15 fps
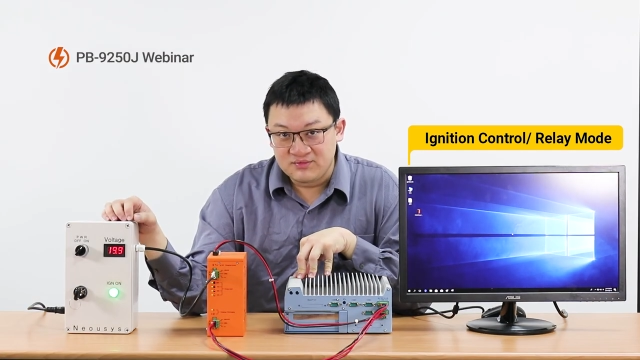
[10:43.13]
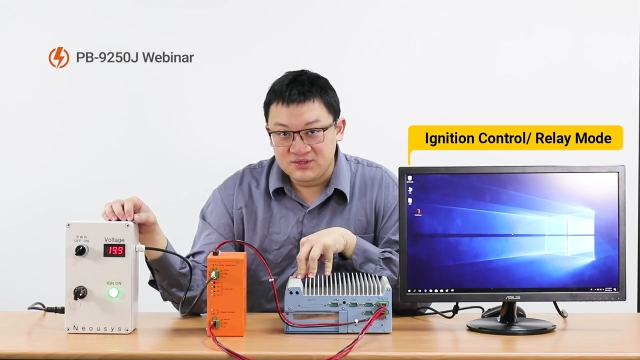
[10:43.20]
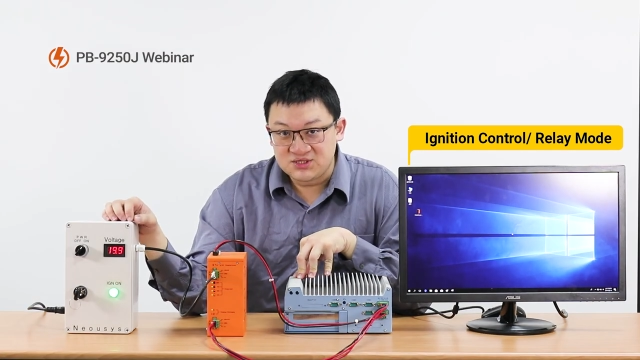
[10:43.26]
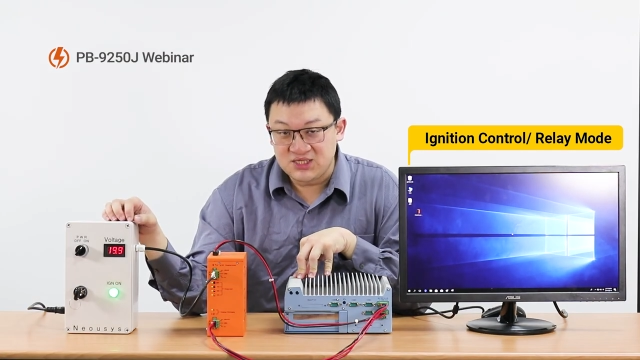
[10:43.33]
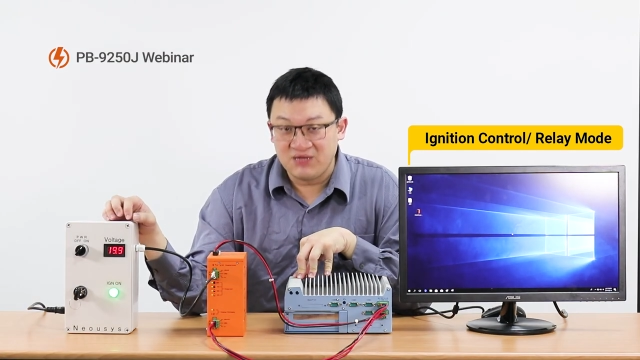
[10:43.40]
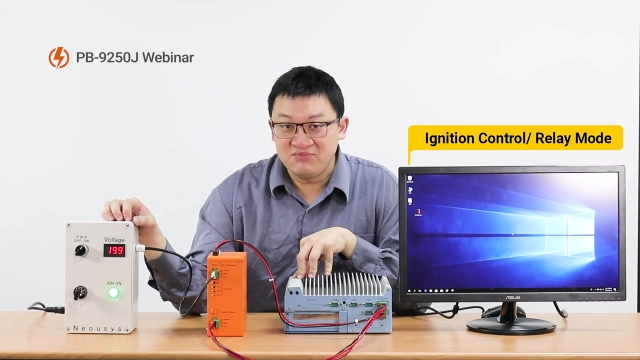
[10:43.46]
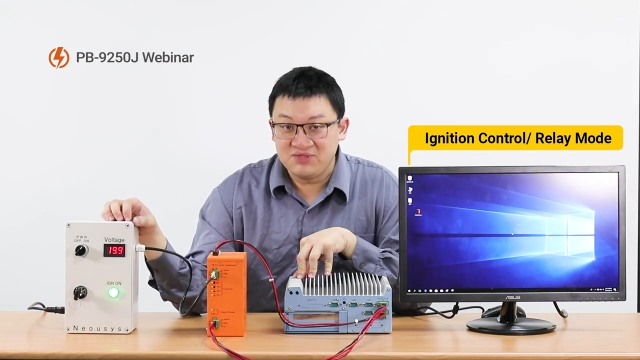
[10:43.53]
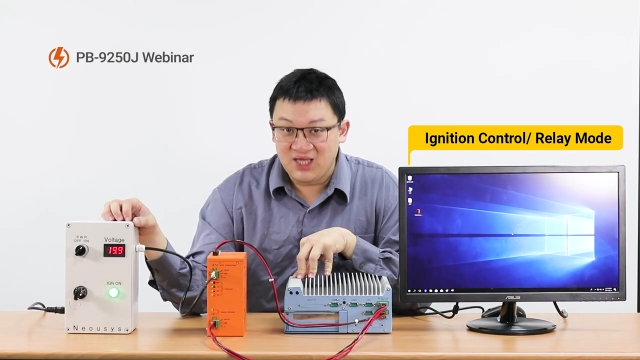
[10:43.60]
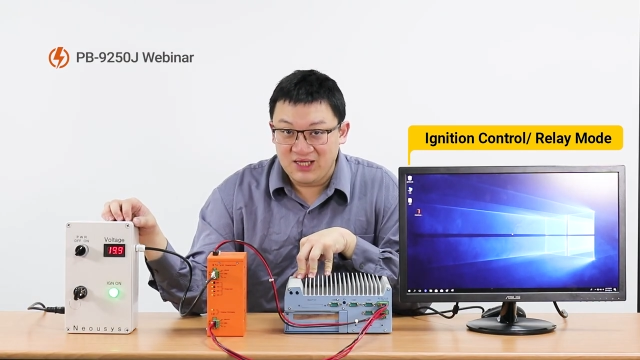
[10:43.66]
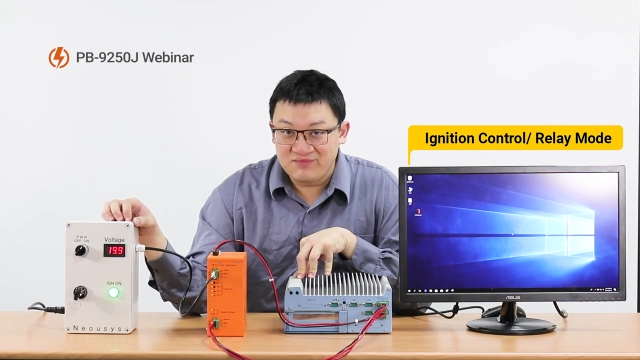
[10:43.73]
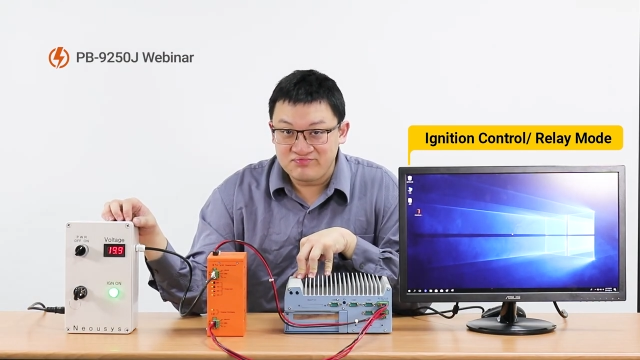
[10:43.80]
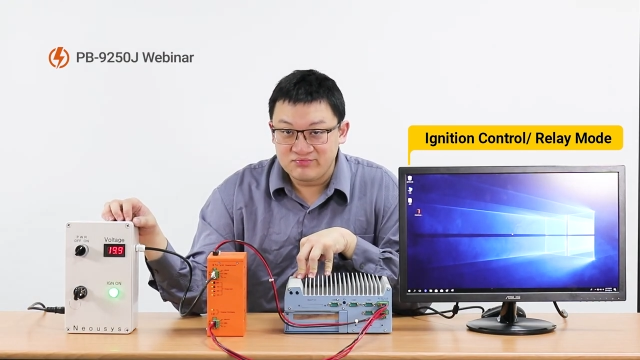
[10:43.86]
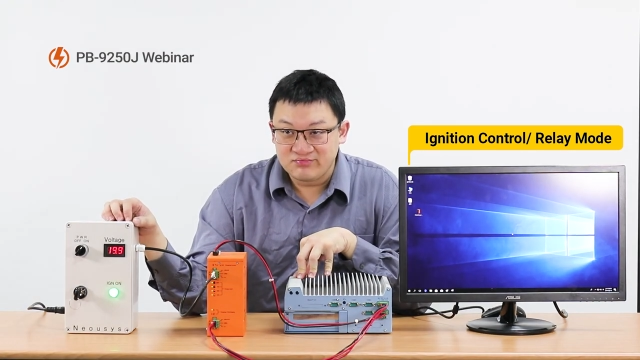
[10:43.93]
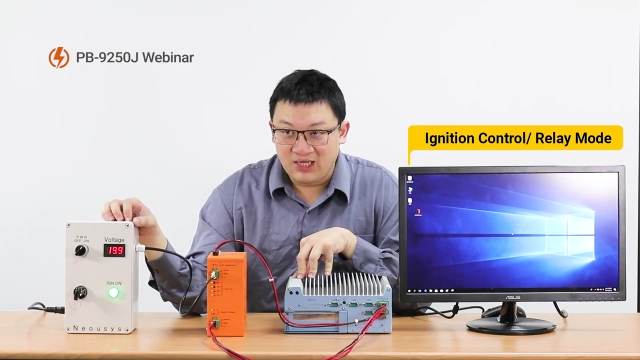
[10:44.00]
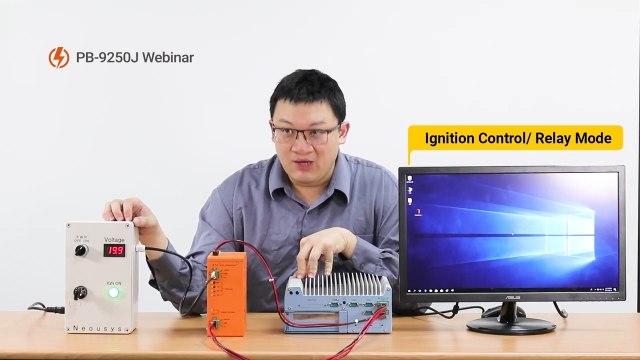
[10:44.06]
sometimes
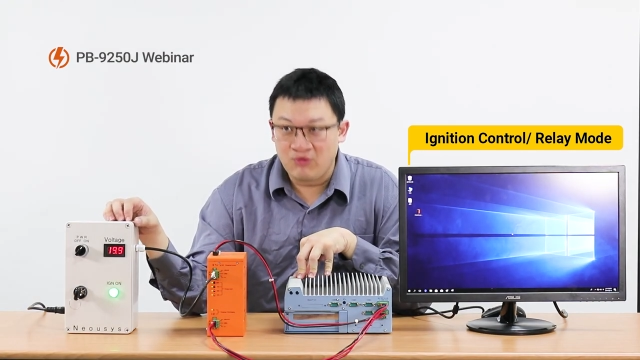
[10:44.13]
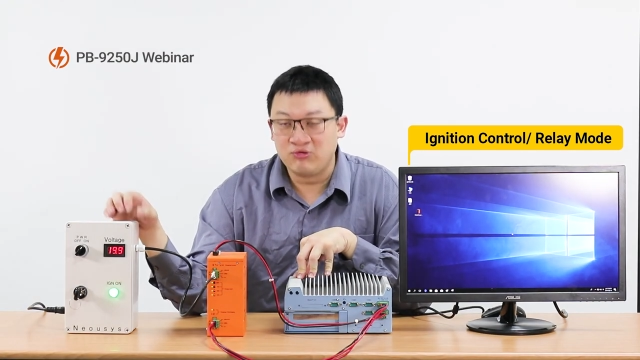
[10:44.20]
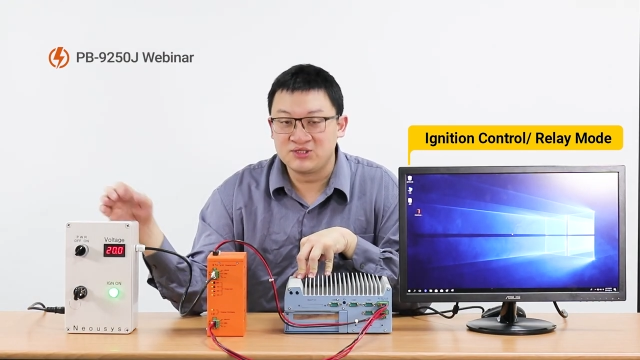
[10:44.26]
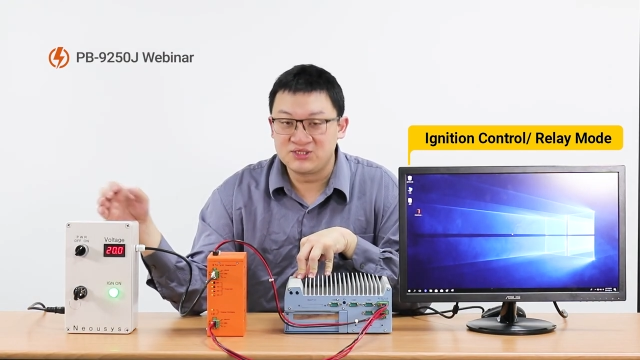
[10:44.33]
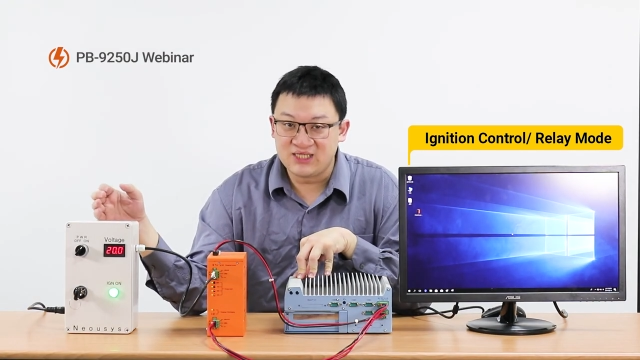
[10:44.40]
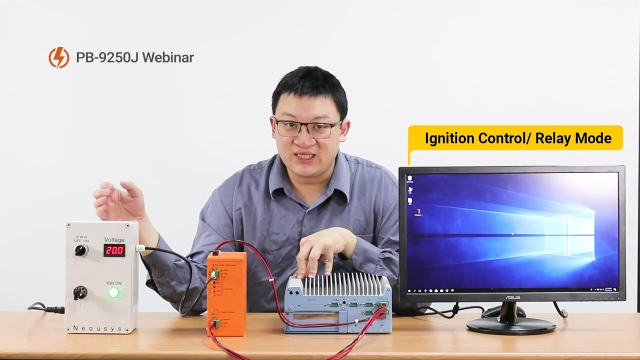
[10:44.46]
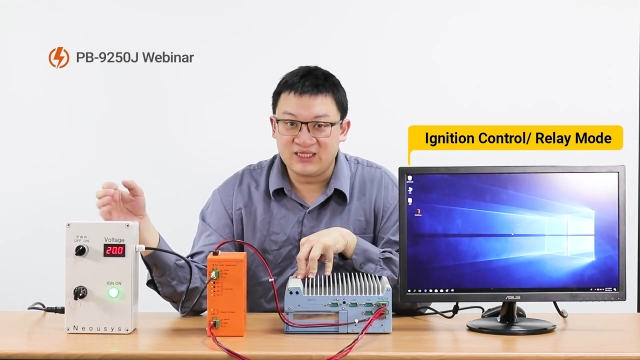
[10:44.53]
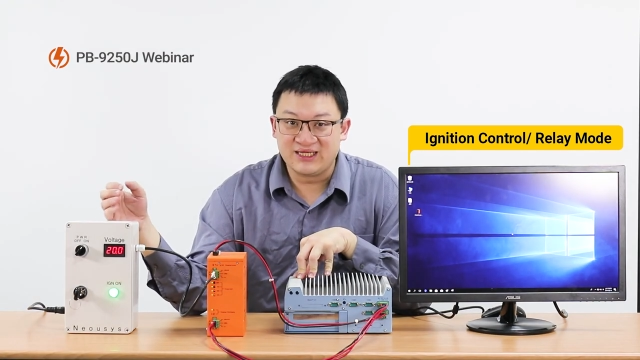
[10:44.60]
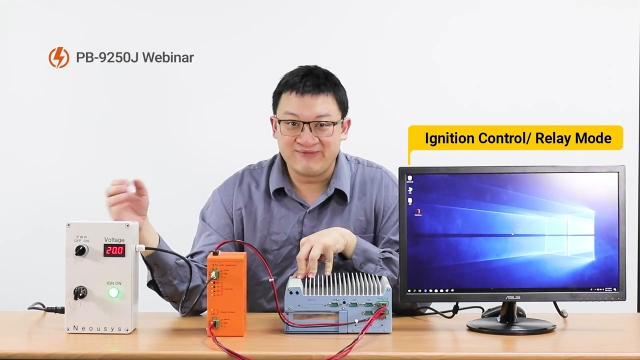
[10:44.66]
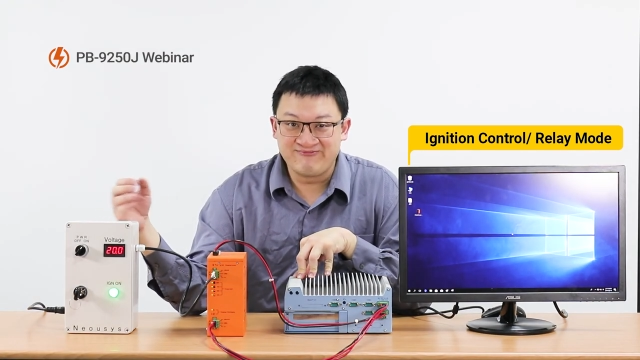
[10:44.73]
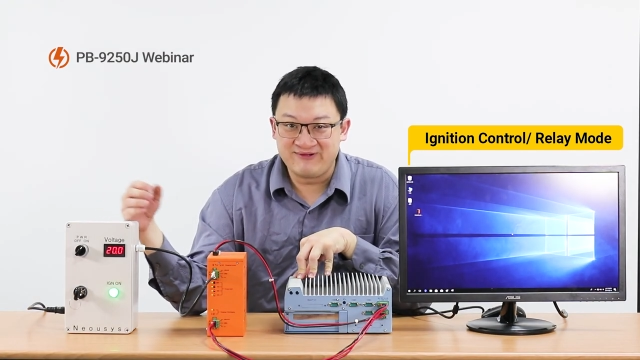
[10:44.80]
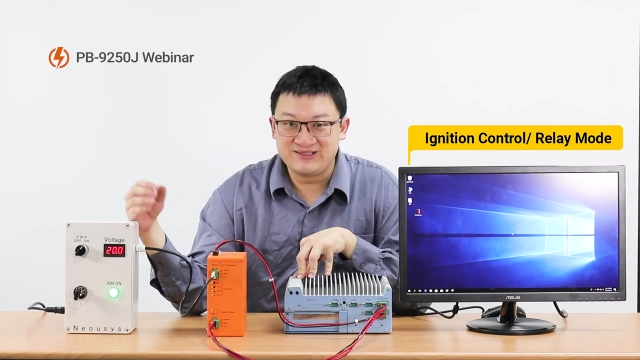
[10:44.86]
I would say that